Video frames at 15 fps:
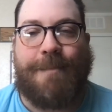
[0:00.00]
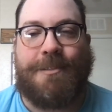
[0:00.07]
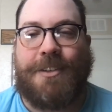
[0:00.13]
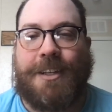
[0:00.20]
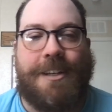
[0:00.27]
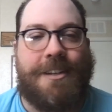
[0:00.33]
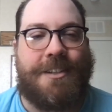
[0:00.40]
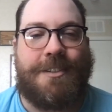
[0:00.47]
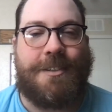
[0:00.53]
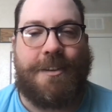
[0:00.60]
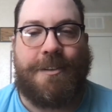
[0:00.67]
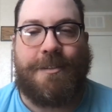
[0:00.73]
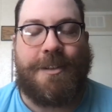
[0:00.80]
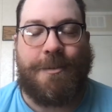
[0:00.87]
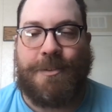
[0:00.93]
so like
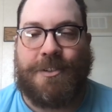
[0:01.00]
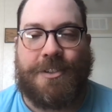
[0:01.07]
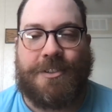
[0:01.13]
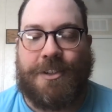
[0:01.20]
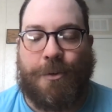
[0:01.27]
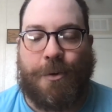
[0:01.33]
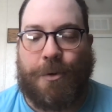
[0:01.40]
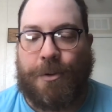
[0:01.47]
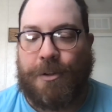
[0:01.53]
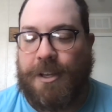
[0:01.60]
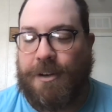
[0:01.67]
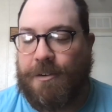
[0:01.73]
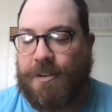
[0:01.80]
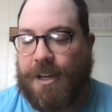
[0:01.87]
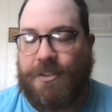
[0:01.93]
it was just a whole
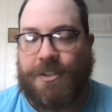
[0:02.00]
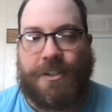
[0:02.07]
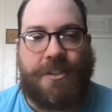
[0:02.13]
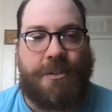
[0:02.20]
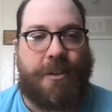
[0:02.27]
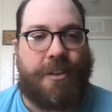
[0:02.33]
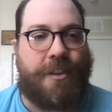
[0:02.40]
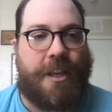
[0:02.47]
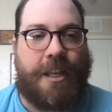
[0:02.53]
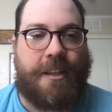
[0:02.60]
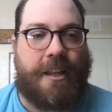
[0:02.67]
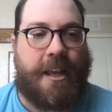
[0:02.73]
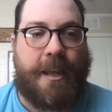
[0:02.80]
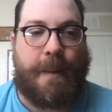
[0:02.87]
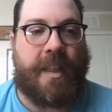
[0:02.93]
introduction to a thing
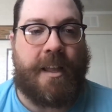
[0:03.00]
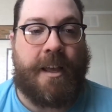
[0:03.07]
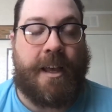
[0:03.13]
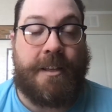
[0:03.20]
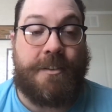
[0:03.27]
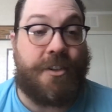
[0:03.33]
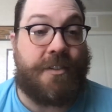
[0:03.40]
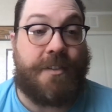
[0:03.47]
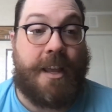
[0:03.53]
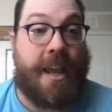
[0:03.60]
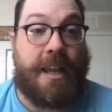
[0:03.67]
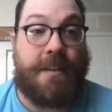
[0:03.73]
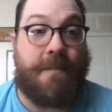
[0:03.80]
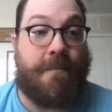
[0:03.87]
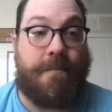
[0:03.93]
that I just
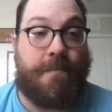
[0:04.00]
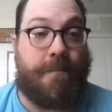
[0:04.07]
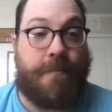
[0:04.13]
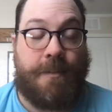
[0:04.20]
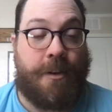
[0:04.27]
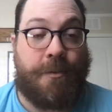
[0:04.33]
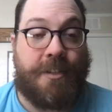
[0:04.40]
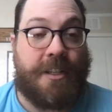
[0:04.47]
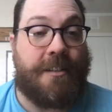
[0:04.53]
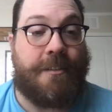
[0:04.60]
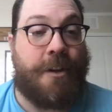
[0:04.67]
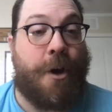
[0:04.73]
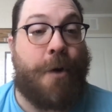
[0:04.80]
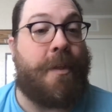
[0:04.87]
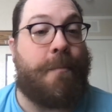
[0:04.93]
had
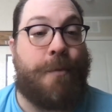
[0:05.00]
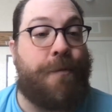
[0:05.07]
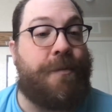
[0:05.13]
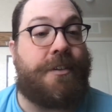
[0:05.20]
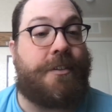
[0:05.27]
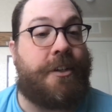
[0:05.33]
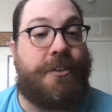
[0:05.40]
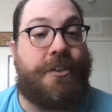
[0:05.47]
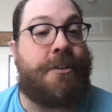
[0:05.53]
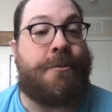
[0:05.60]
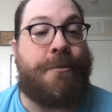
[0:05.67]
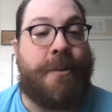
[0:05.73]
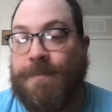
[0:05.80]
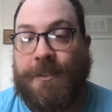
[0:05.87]
didn't know that movies could do.